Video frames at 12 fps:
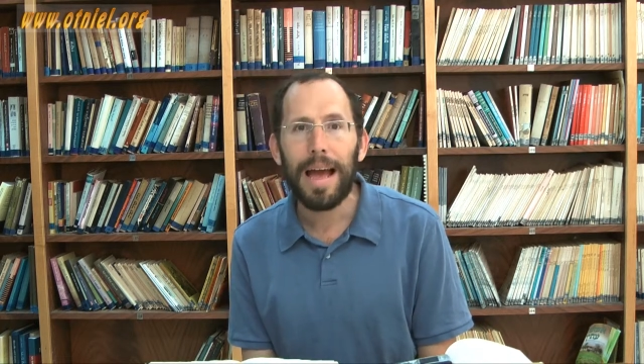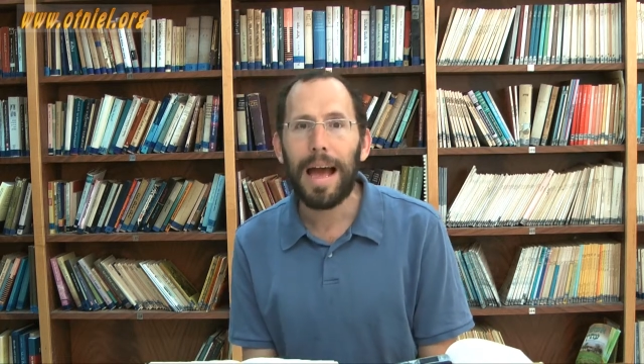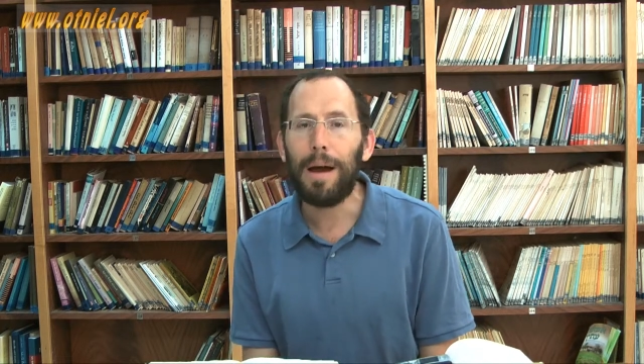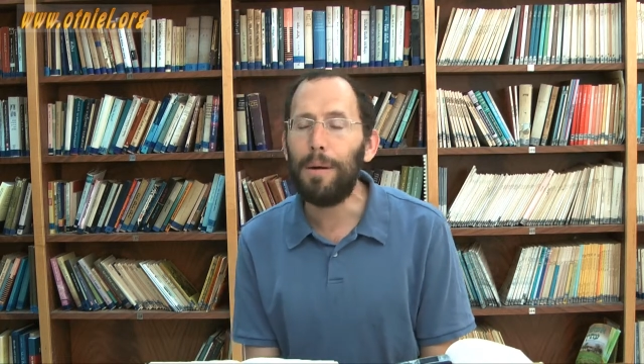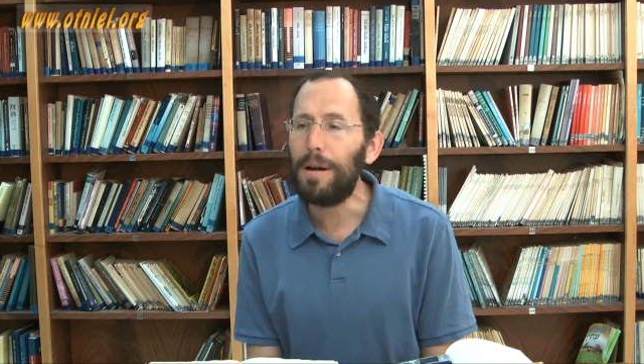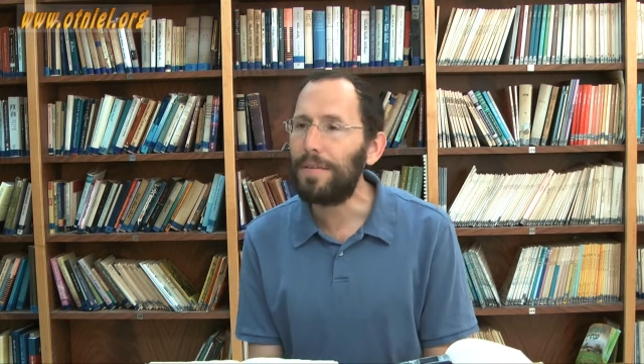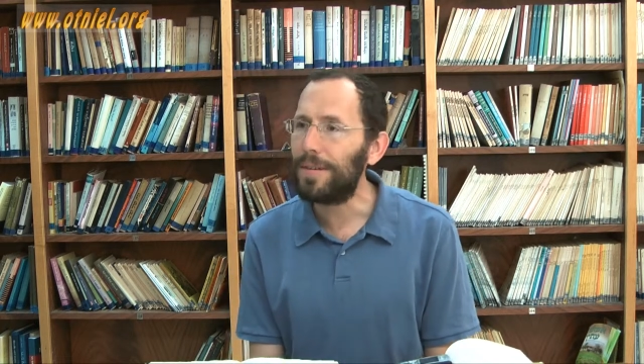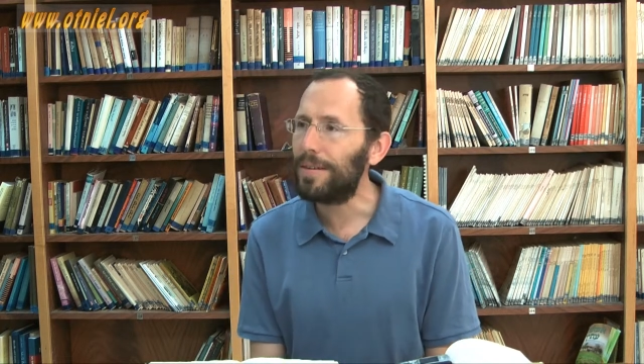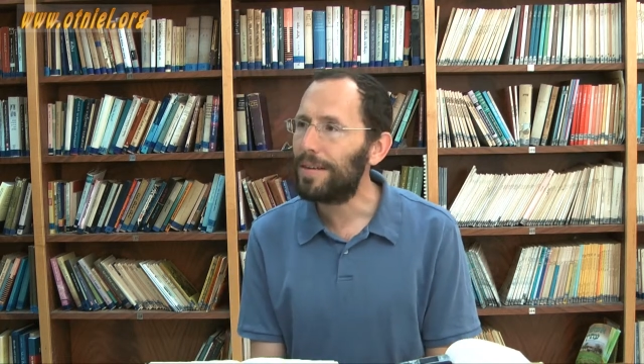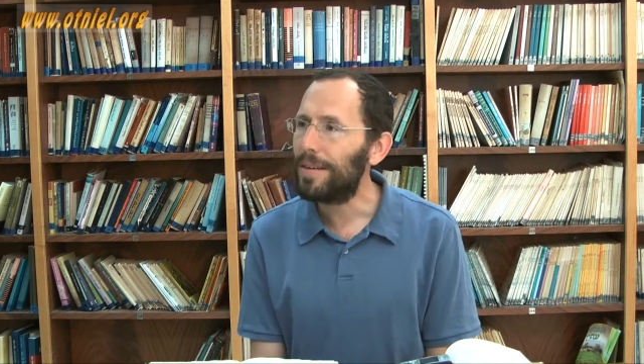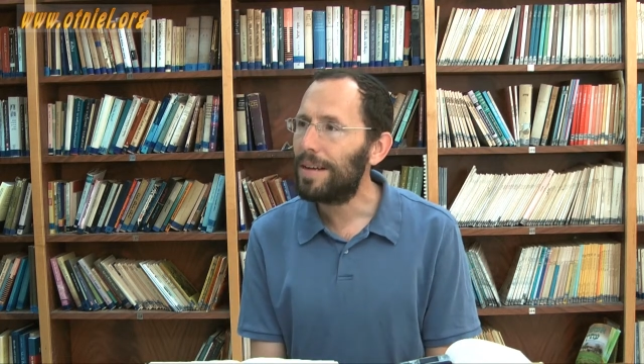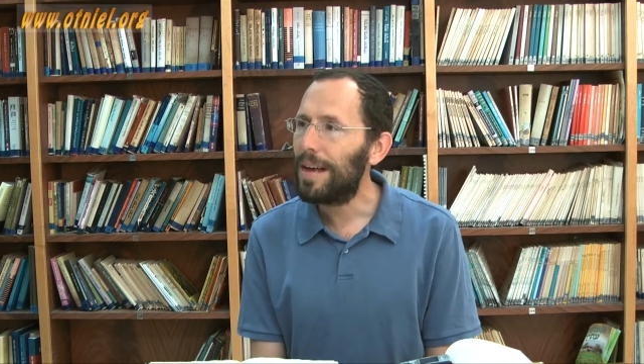
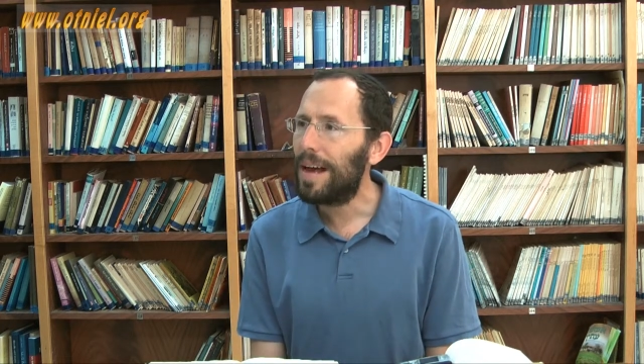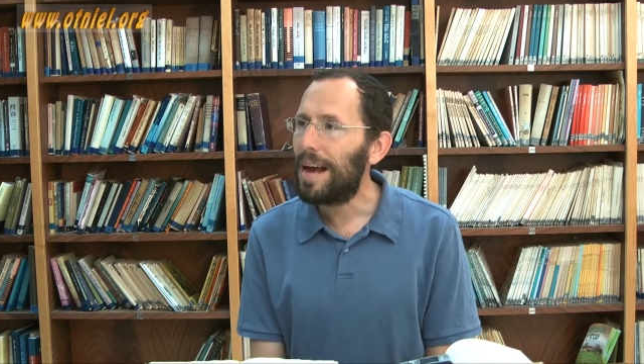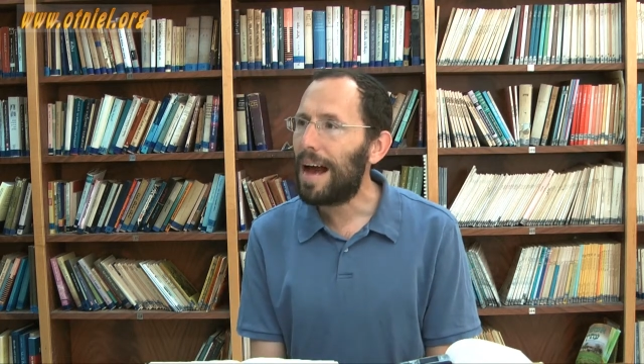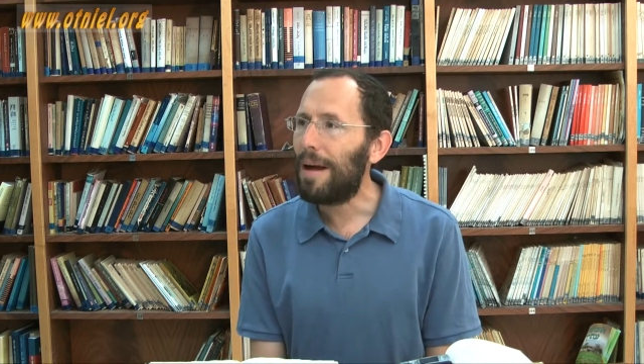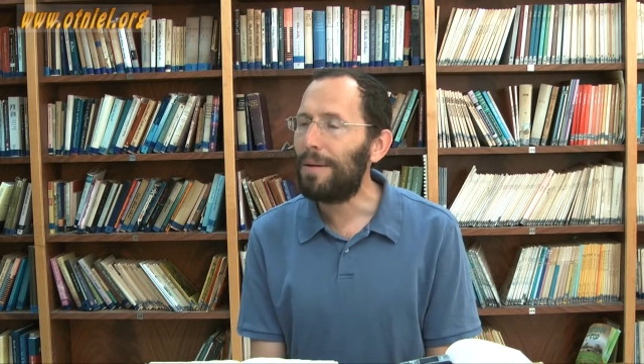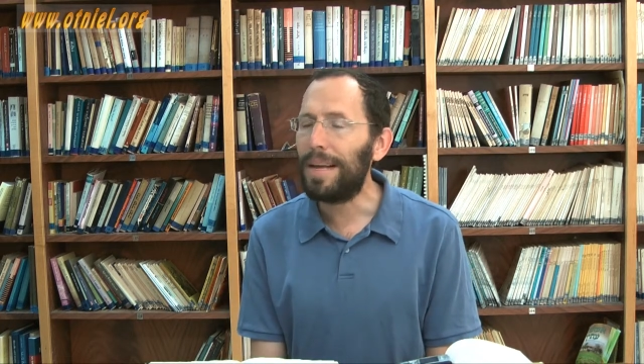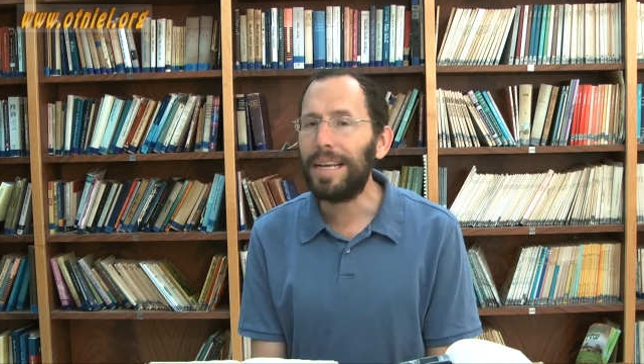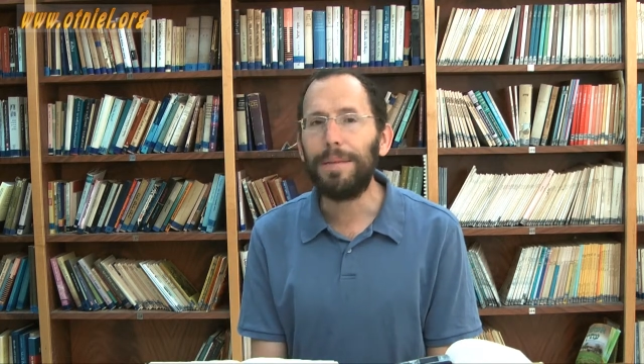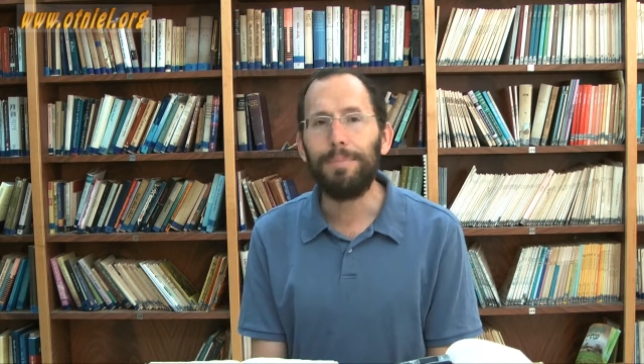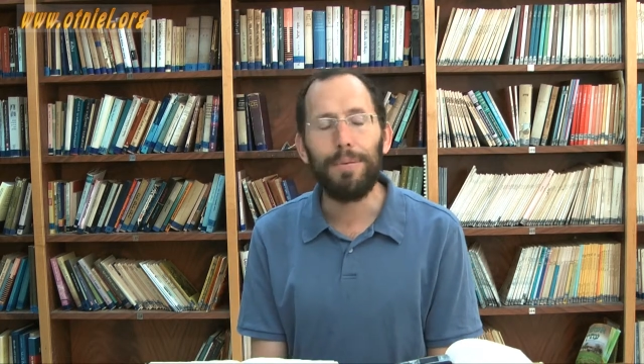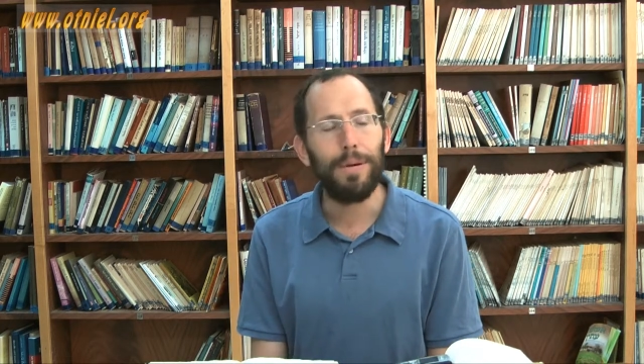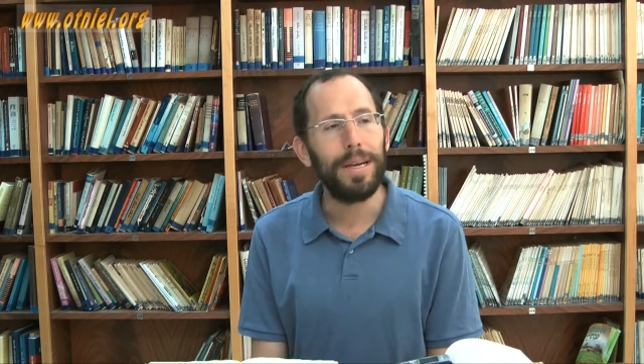However, I would like
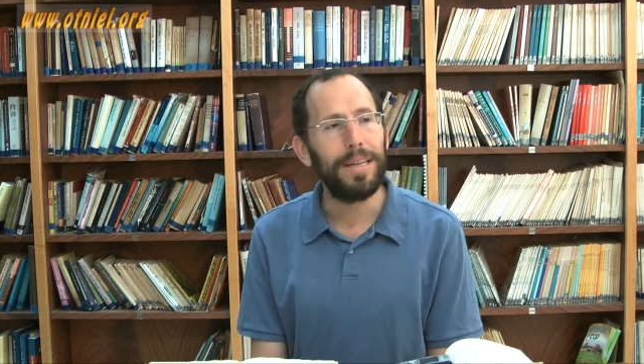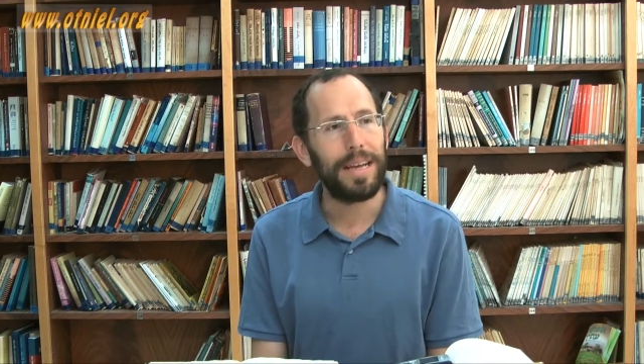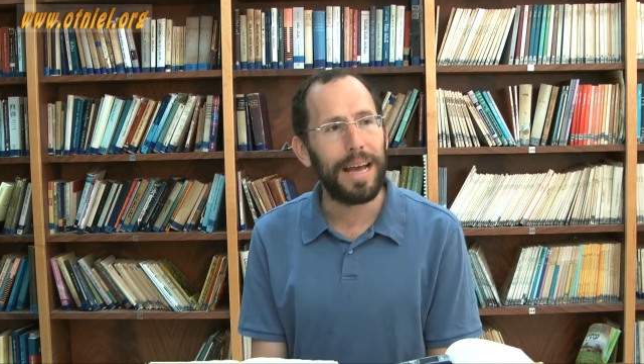to point